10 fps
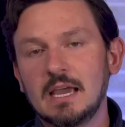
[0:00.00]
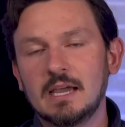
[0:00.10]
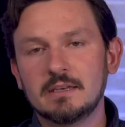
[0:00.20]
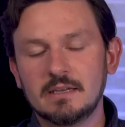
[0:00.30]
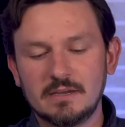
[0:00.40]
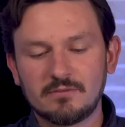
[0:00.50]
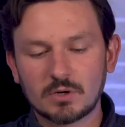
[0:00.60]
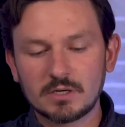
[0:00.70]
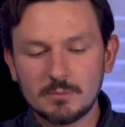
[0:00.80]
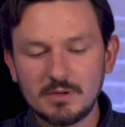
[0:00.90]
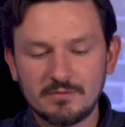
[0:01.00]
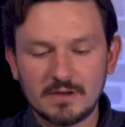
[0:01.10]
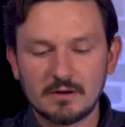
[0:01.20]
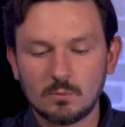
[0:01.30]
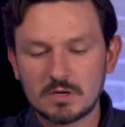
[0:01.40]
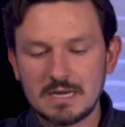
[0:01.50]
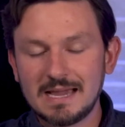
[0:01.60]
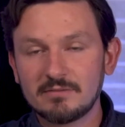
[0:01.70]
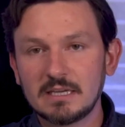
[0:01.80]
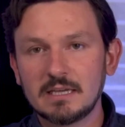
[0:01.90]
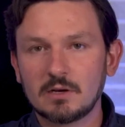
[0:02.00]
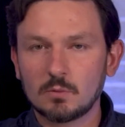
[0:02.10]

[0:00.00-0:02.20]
And if we're going to be fair and we're navigating and